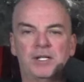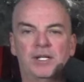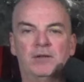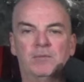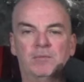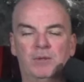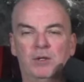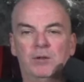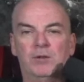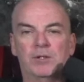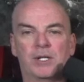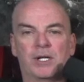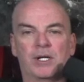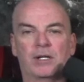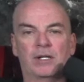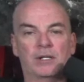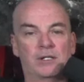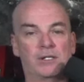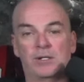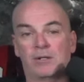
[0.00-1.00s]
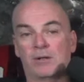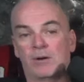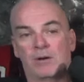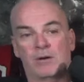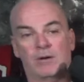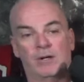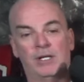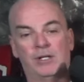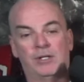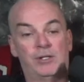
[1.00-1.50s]
to music. It's
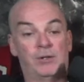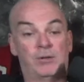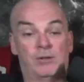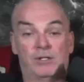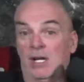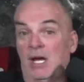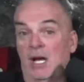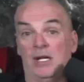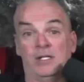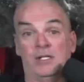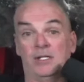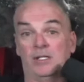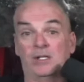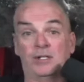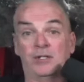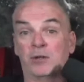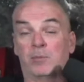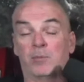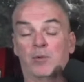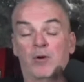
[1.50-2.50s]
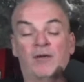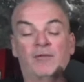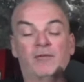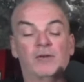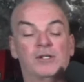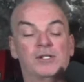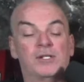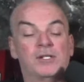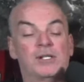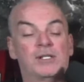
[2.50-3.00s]
your it's your tastes, it's your
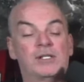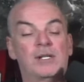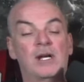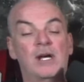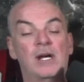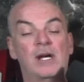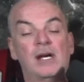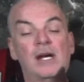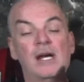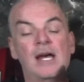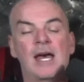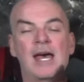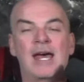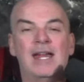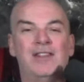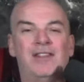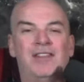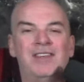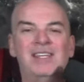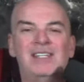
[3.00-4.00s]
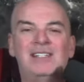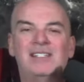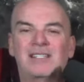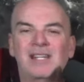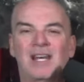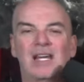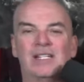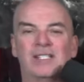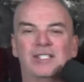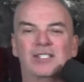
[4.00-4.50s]
preferences. And these
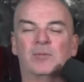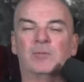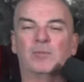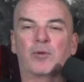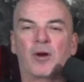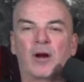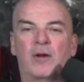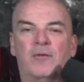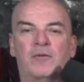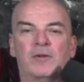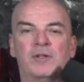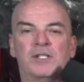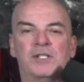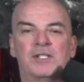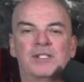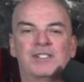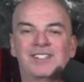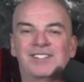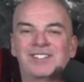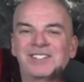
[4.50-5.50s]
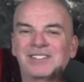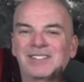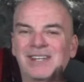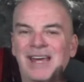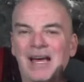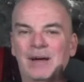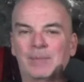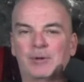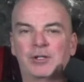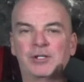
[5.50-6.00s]
tastes and preferences
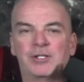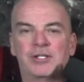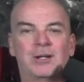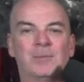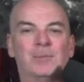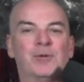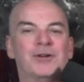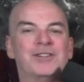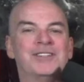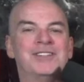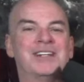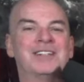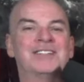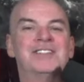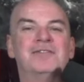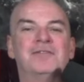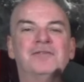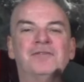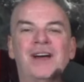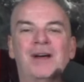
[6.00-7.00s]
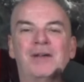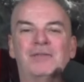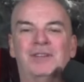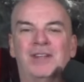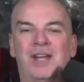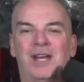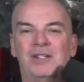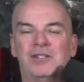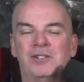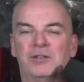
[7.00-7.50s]
establish a predictive
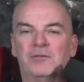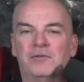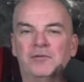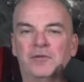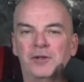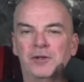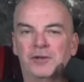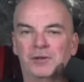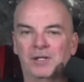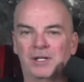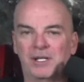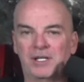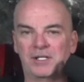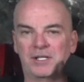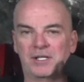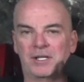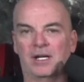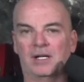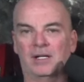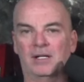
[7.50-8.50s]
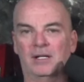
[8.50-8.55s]
foundation for your listening.